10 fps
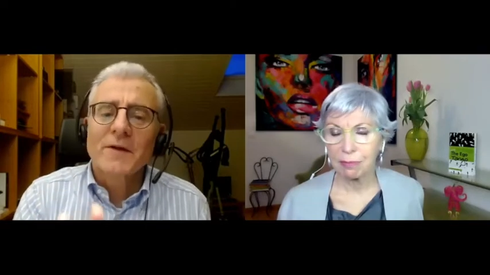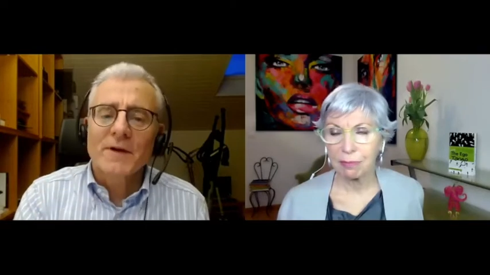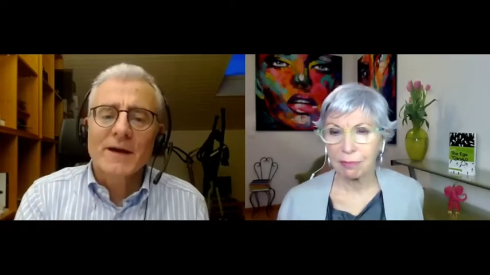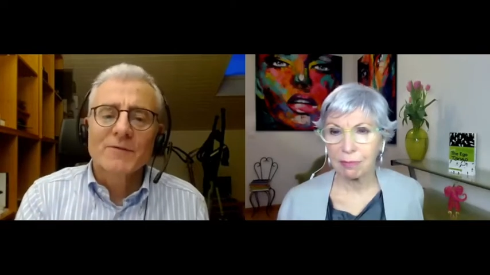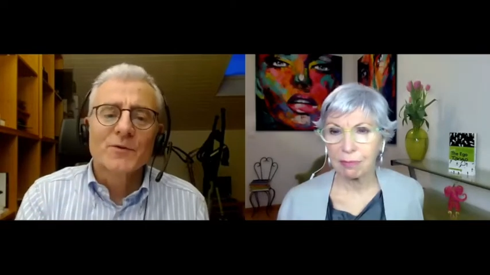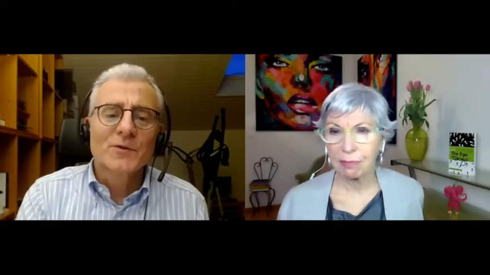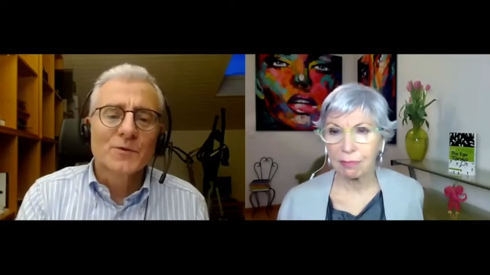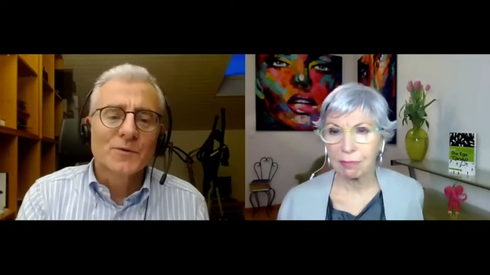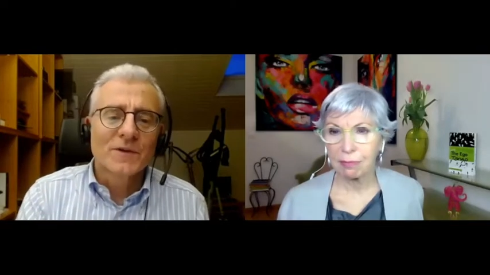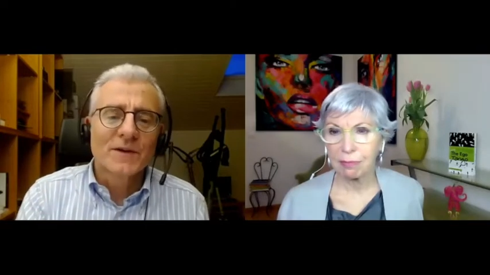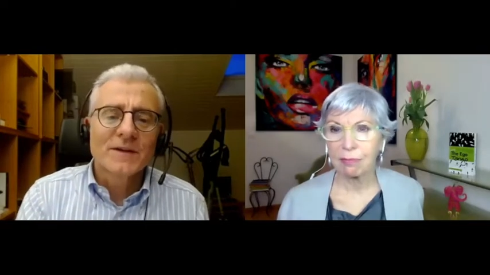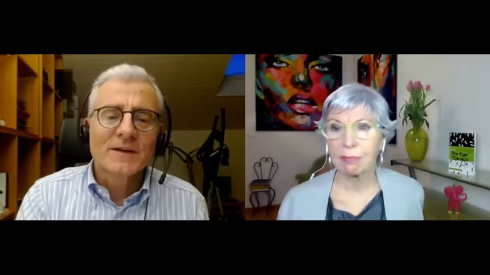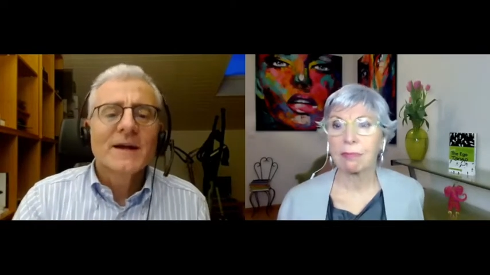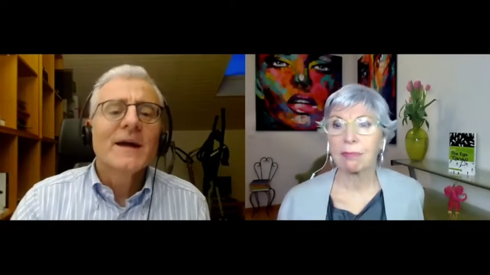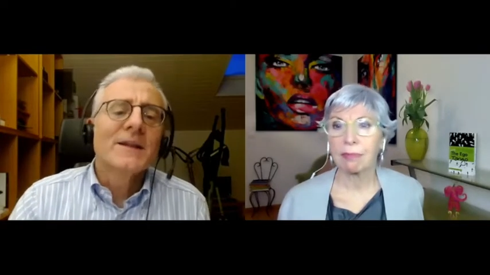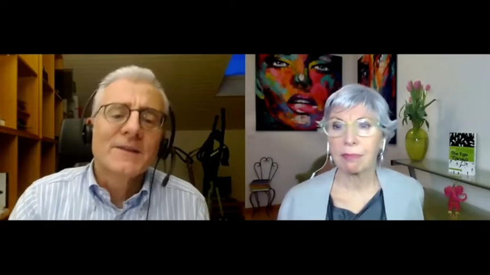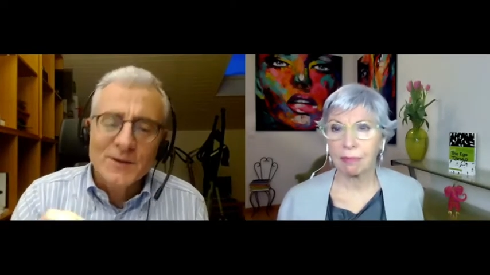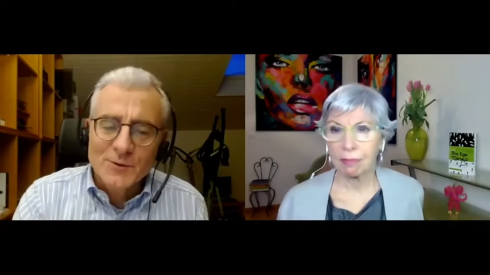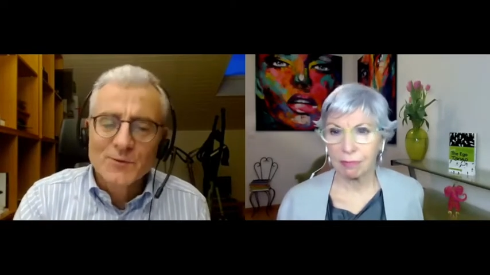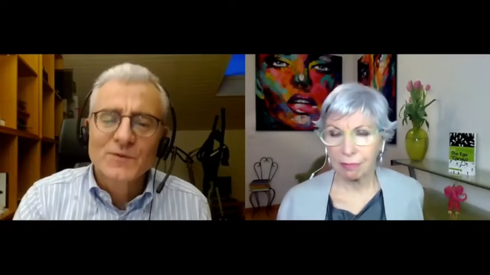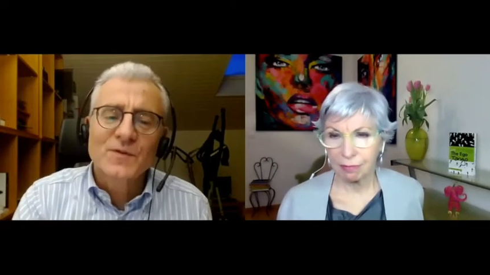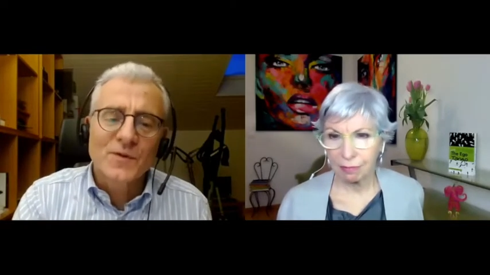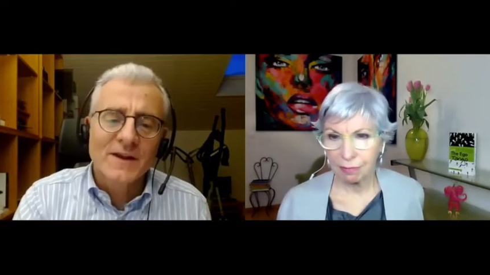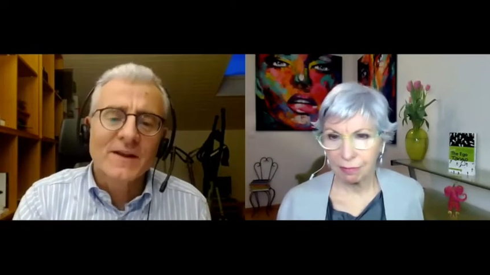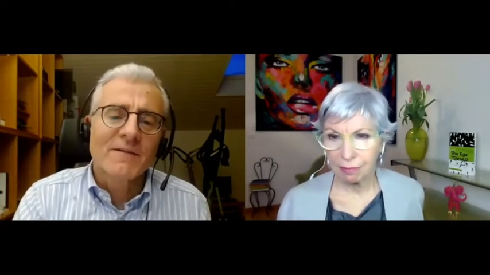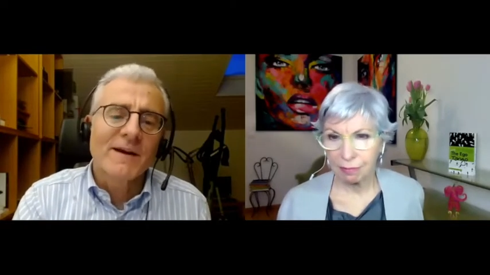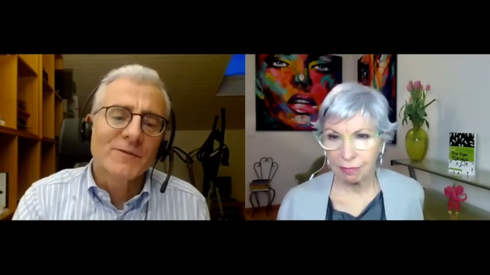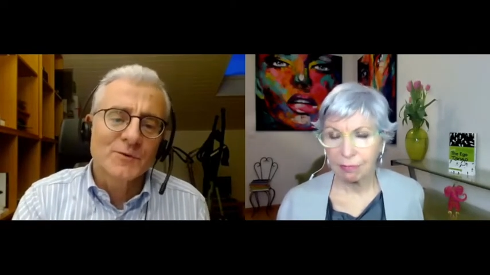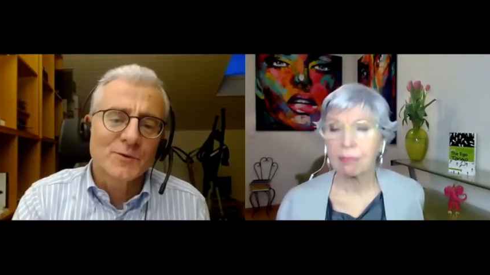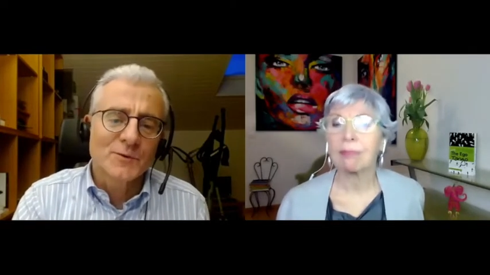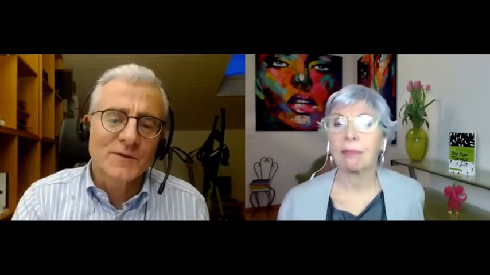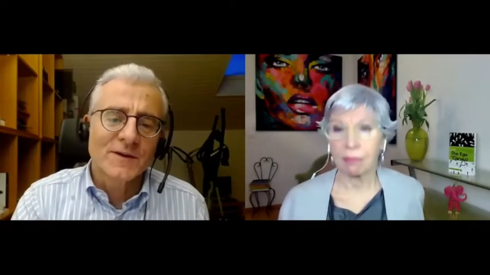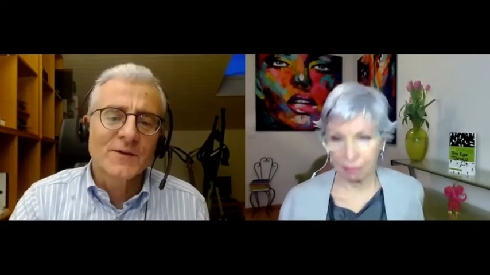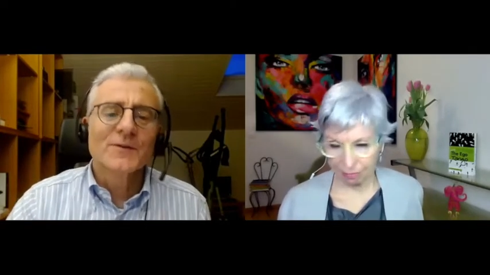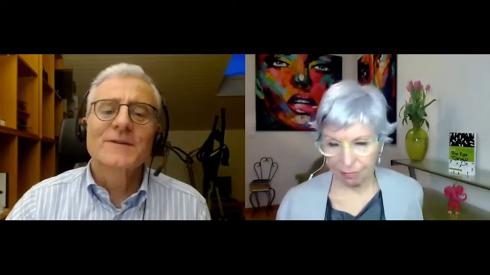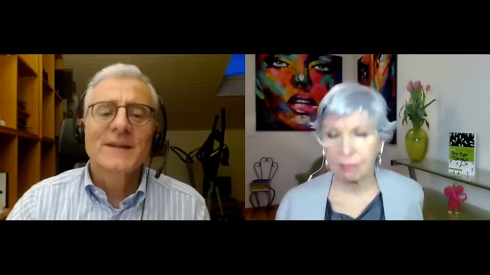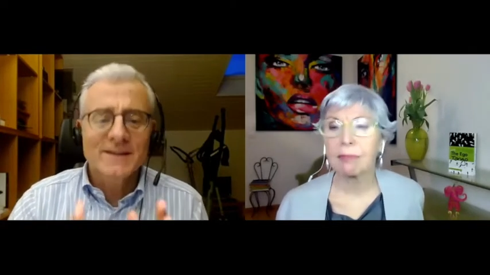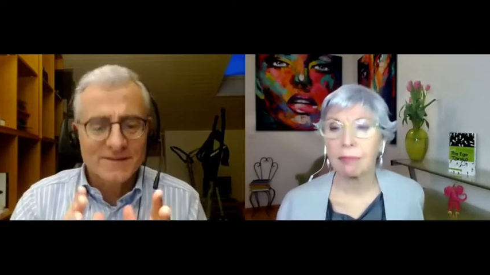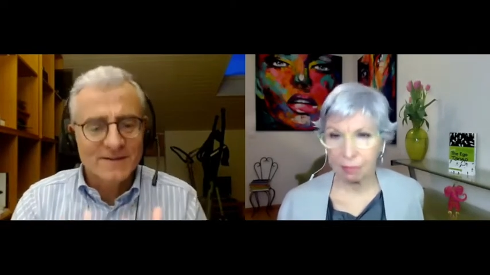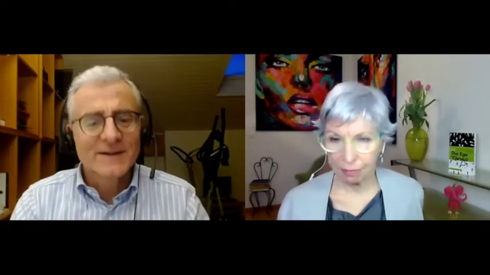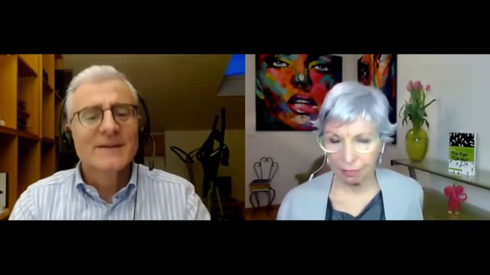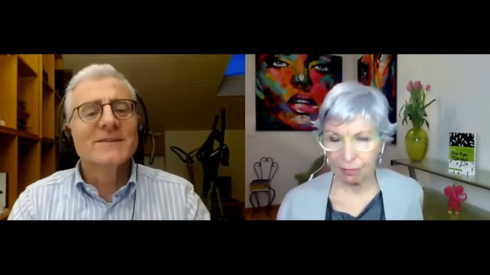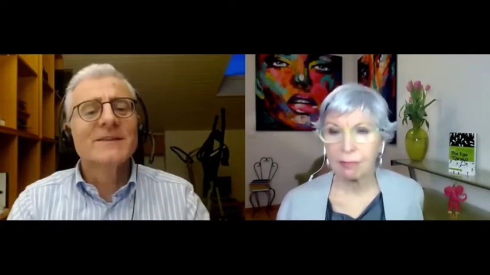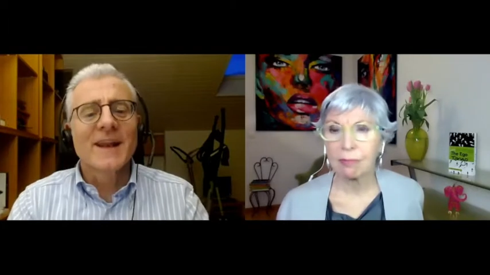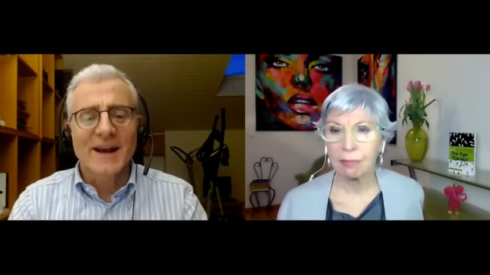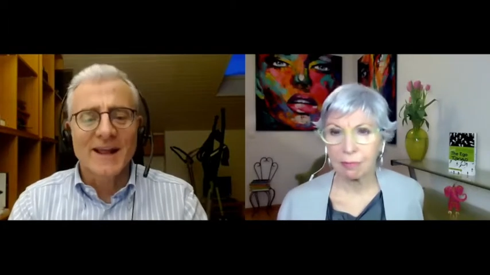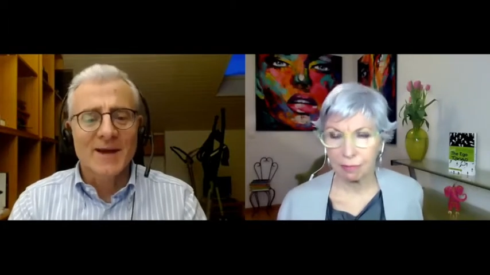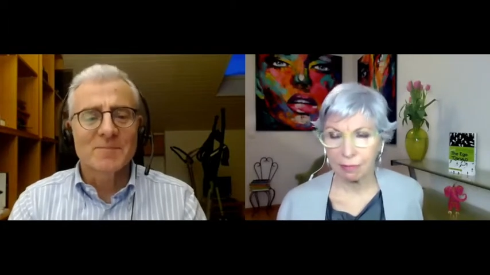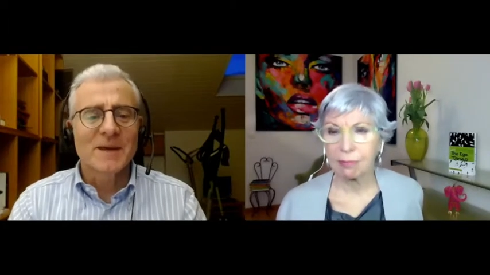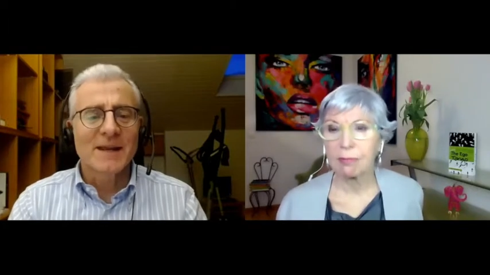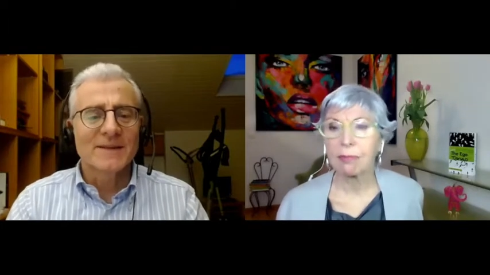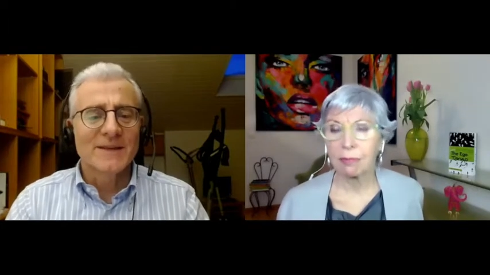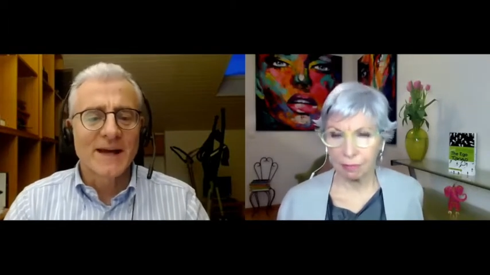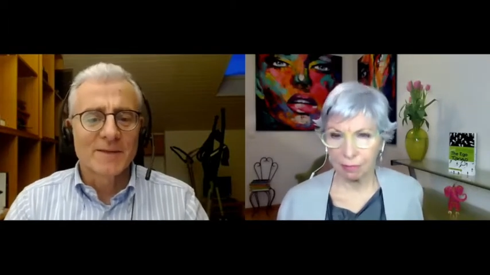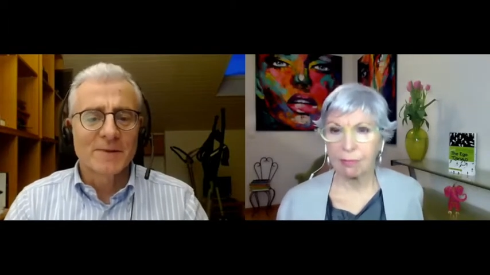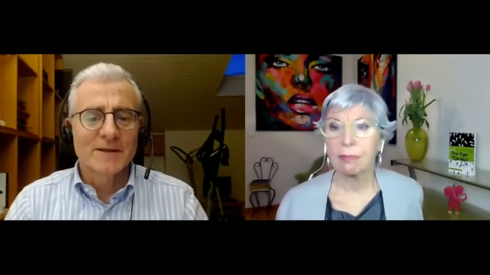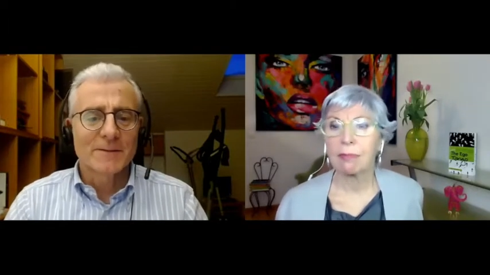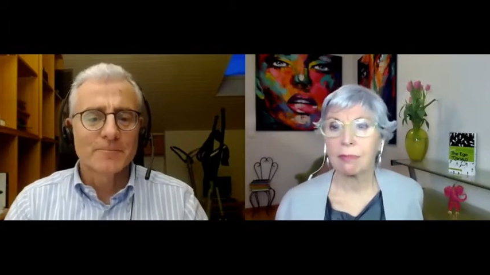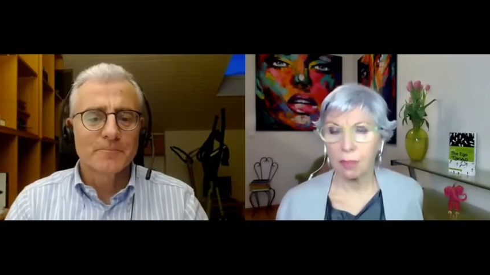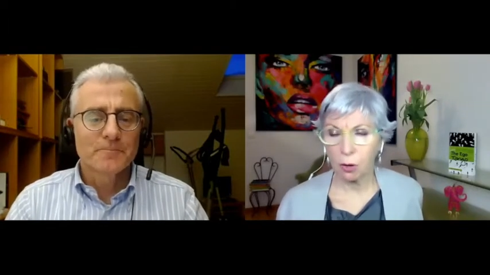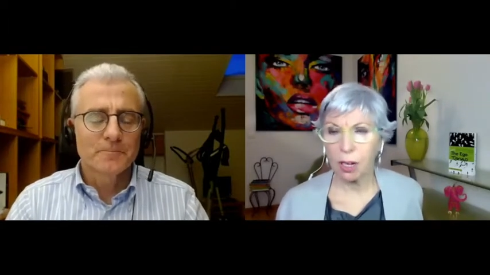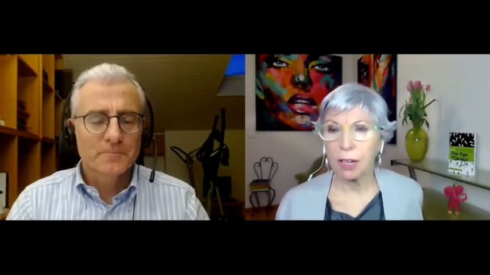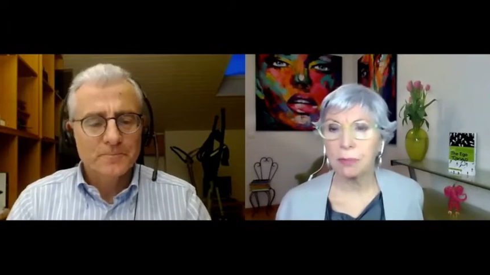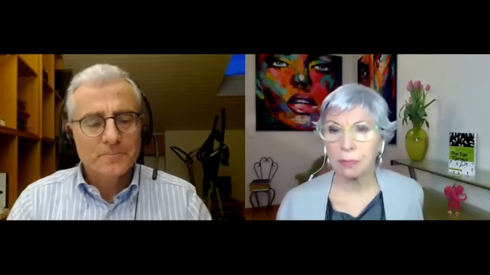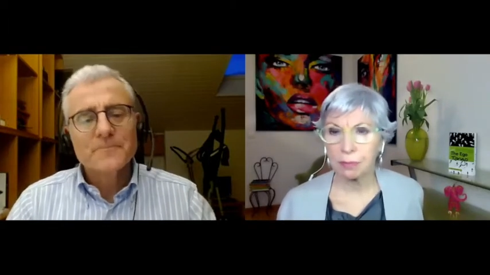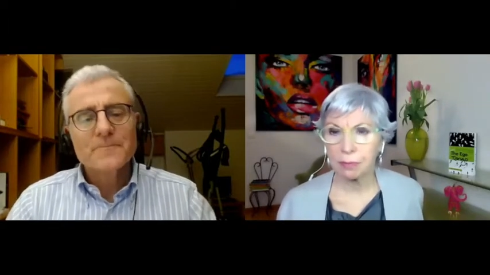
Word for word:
Speaker 1: arrive on Tuesday, and the goods really arrive on Tuesday. You know, that's uh, the reliability element.
Speaker 2: Okay.